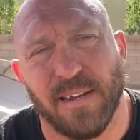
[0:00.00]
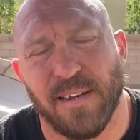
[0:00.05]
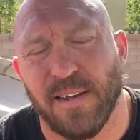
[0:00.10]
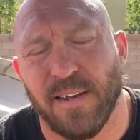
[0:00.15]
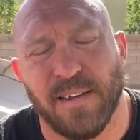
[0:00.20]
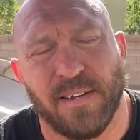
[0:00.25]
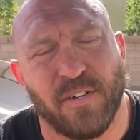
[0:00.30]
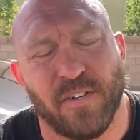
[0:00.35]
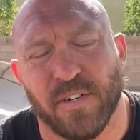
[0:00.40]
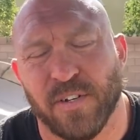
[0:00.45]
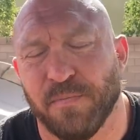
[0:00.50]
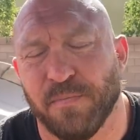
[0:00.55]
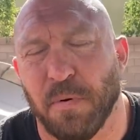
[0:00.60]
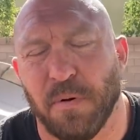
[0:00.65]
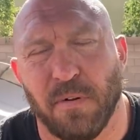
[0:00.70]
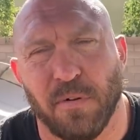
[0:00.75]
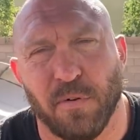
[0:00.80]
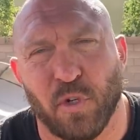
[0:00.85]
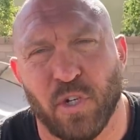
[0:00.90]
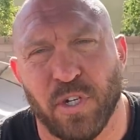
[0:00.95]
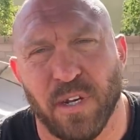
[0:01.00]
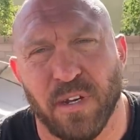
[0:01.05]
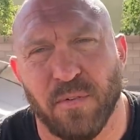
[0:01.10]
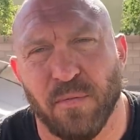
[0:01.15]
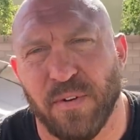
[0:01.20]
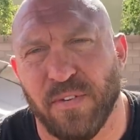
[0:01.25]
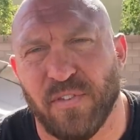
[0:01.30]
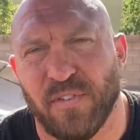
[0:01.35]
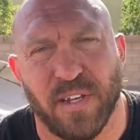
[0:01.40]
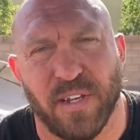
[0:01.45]
it's just bullshit.
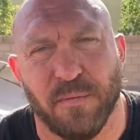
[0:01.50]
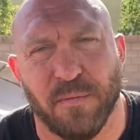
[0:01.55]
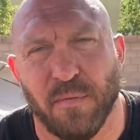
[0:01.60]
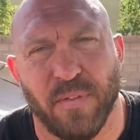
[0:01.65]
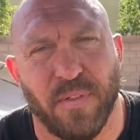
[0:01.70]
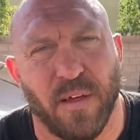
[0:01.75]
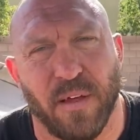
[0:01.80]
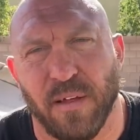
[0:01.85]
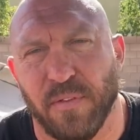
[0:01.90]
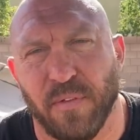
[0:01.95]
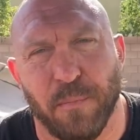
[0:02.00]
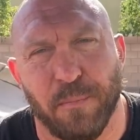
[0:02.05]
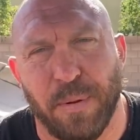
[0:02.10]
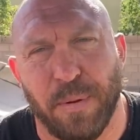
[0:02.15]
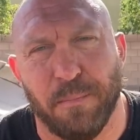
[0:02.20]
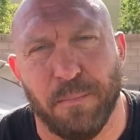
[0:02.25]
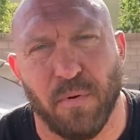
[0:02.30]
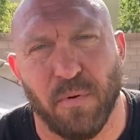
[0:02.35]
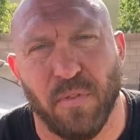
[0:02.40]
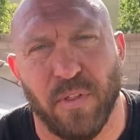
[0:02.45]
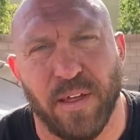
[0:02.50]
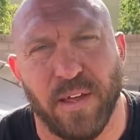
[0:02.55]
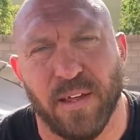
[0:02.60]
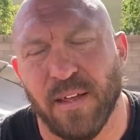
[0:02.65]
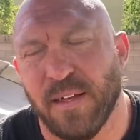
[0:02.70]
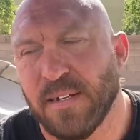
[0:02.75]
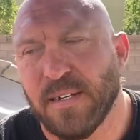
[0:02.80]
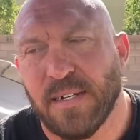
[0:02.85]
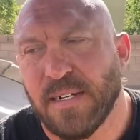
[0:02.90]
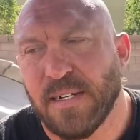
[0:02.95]
We've seen them with the other people.
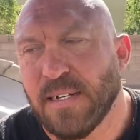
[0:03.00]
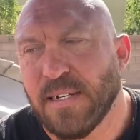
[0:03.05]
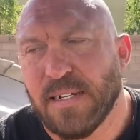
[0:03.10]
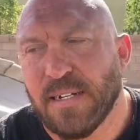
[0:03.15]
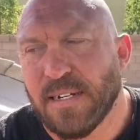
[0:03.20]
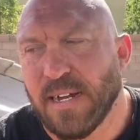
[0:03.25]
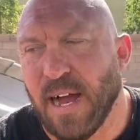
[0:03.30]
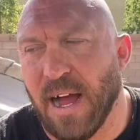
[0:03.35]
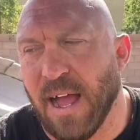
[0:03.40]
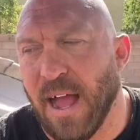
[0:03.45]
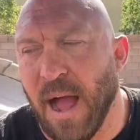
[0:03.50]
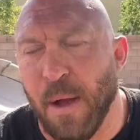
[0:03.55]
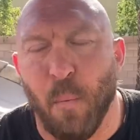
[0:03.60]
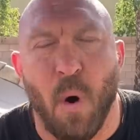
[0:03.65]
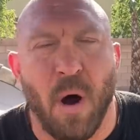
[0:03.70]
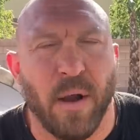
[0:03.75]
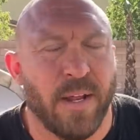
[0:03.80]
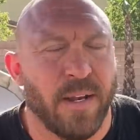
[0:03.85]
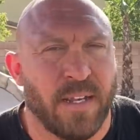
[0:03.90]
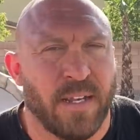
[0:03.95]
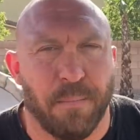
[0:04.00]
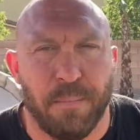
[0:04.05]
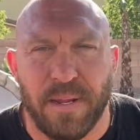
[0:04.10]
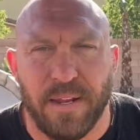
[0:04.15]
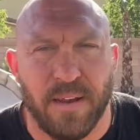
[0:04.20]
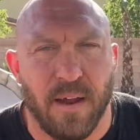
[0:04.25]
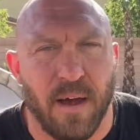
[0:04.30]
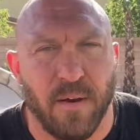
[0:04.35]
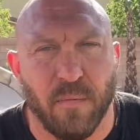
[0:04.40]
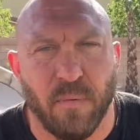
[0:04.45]
I want it to be
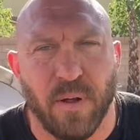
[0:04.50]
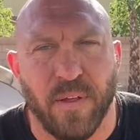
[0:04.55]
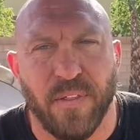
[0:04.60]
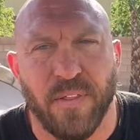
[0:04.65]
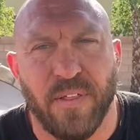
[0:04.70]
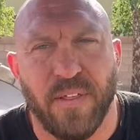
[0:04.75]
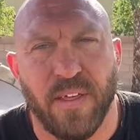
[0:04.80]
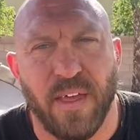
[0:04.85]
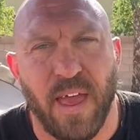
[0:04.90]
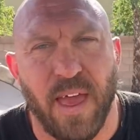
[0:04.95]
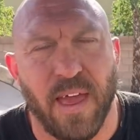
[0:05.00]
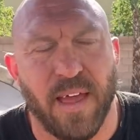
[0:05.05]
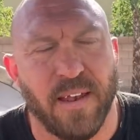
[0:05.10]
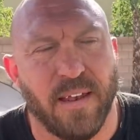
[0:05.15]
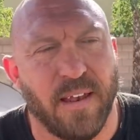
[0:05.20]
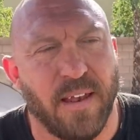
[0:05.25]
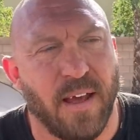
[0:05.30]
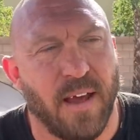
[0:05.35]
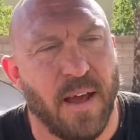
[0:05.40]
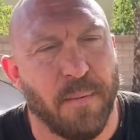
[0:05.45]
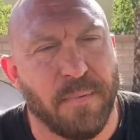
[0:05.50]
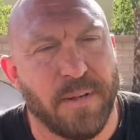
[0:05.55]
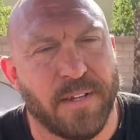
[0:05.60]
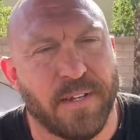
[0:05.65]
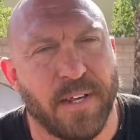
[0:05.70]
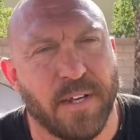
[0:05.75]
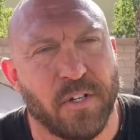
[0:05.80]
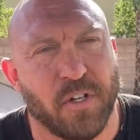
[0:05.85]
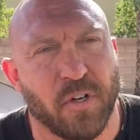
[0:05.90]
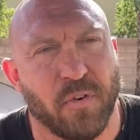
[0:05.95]
done with, and I'm in
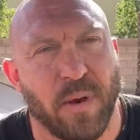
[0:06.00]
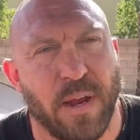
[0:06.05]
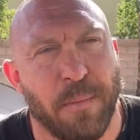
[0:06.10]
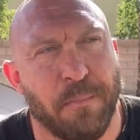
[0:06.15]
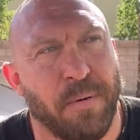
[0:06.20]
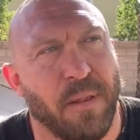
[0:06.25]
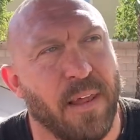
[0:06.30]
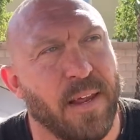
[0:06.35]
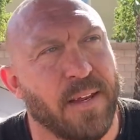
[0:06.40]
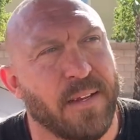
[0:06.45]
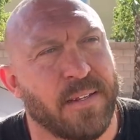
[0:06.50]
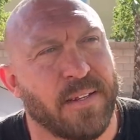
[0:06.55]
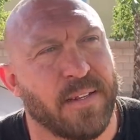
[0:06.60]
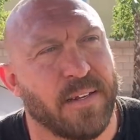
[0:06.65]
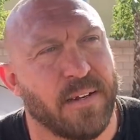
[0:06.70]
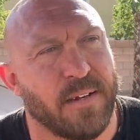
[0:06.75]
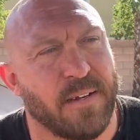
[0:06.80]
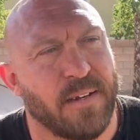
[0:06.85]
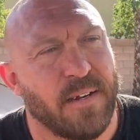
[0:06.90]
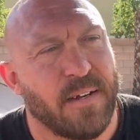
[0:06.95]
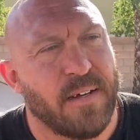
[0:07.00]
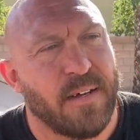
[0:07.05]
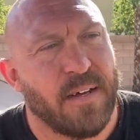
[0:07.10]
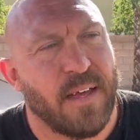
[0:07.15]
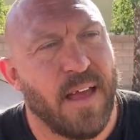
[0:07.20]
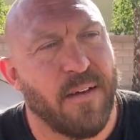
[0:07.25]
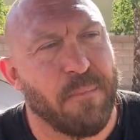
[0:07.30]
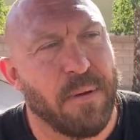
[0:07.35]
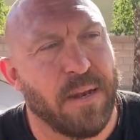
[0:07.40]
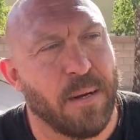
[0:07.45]
such a great place and
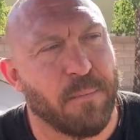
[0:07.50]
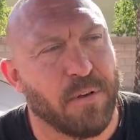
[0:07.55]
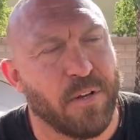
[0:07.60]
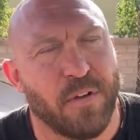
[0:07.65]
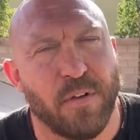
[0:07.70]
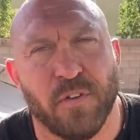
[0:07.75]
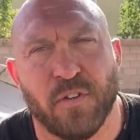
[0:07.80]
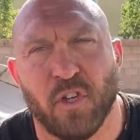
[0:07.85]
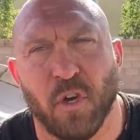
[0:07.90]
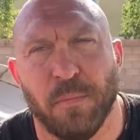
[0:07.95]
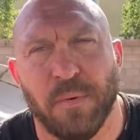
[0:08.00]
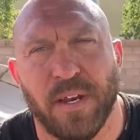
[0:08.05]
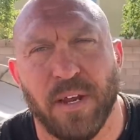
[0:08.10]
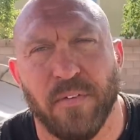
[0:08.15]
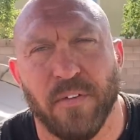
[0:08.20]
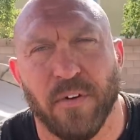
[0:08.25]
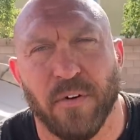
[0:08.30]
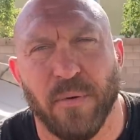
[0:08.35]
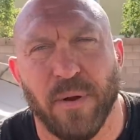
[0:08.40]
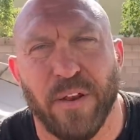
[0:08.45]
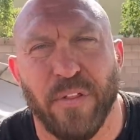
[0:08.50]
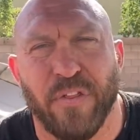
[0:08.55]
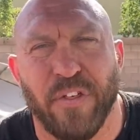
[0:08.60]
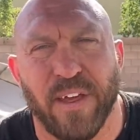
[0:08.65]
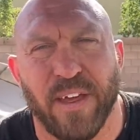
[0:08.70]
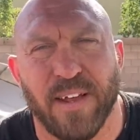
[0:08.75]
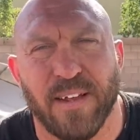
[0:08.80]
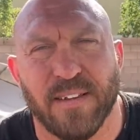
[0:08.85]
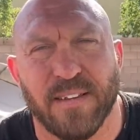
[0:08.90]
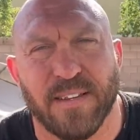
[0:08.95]
have been able to do so many other great
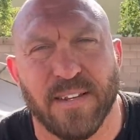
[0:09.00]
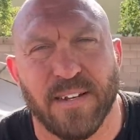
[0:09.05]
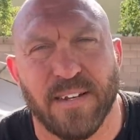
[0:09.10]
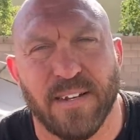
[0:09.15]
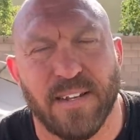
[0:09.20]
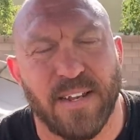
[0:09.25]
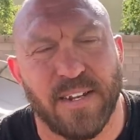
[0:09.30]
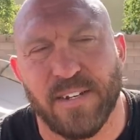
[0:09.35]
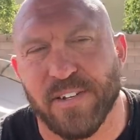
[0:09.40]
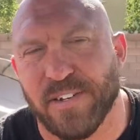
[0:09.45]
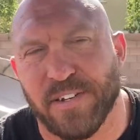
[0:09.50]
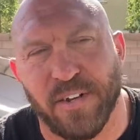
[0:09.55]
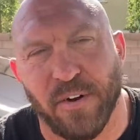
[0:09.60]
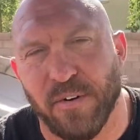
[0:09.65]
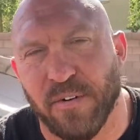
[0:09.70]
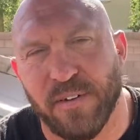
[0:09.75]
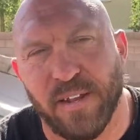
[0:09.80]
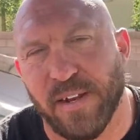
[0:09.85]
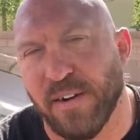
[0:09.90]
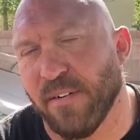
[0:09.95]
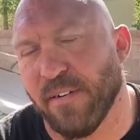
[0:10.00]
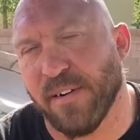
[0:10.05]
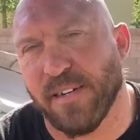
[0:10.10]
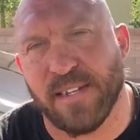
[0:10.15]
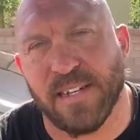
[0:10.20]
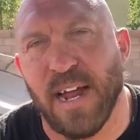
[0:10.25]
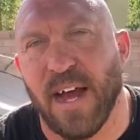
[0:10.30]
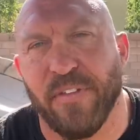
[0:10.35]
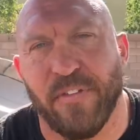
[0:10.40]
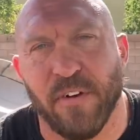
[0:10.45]
things, and they don't,
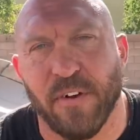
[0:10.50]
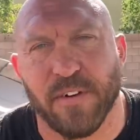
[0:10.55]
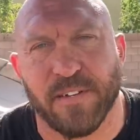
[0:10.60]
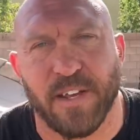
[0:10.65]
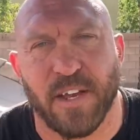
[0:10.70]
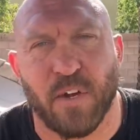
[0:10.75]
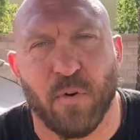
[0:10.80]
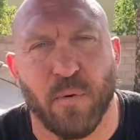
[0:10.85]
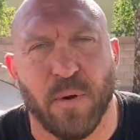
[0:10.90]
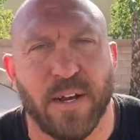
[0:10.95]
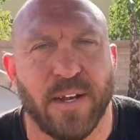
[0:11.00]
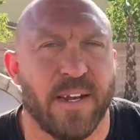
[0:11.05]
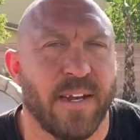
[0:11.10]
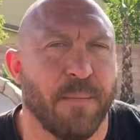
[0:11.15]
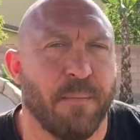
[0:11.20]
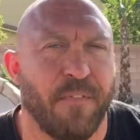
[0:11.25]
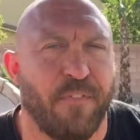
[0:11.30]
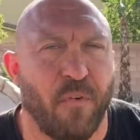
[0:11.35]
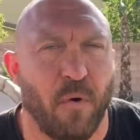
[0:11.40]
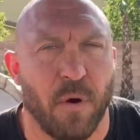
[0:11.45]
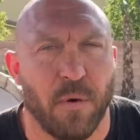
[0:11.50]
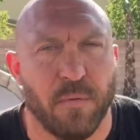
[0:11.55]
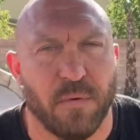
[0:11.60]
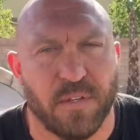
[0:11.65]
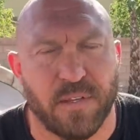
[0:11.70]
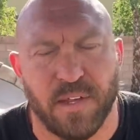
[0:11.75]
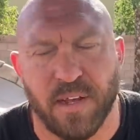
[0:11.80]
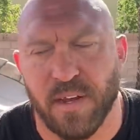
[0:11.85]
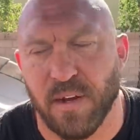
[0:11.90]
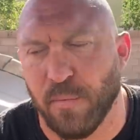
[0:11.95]
it's not theirs. I created it before it
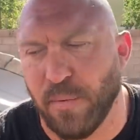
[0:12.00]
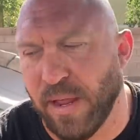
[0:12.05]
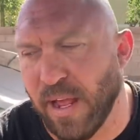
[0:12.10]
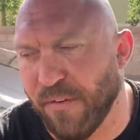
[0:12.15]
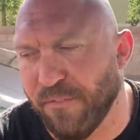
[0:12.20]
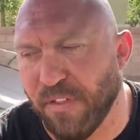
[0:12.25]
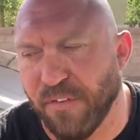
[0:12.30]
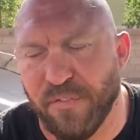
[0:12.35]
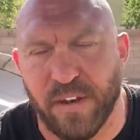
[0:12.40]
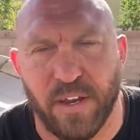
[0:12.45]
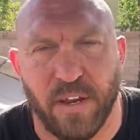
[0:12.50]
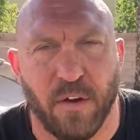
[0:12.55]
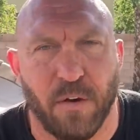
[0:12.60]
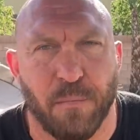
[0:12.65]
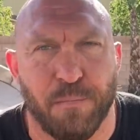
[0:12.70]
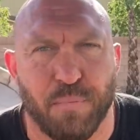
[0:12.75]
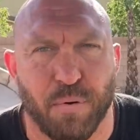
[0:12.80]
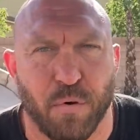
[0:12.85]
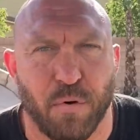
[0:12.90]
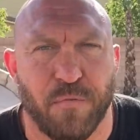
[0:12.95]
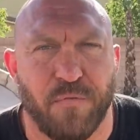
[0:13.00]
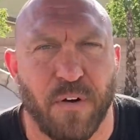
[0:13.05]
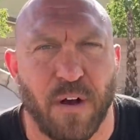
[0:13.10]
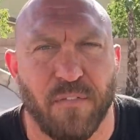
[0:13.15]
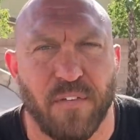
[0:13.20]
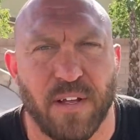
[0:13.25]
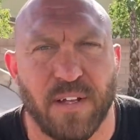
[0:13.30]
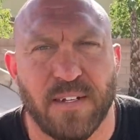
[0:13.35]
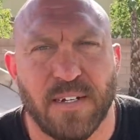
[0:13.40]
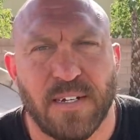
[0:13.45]
was there. We have the video proof
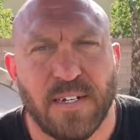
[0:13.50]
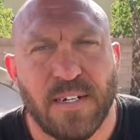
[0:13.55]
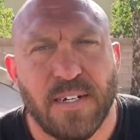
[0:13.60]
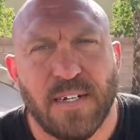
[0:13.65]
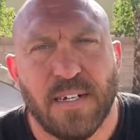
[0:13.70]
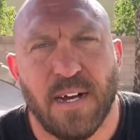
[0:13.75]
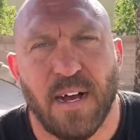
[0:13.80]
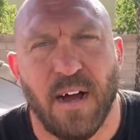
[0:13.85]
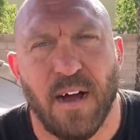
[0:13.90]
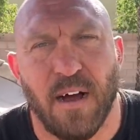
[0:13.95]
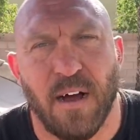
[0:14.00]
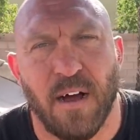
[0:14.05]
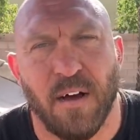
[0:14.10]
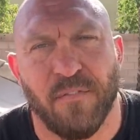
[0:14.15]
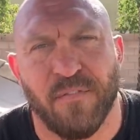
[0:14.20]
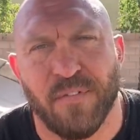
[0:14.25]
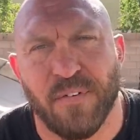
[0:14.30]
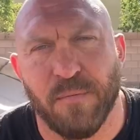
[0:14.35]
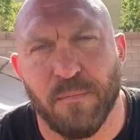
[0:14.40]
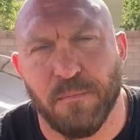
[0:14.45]
of it, of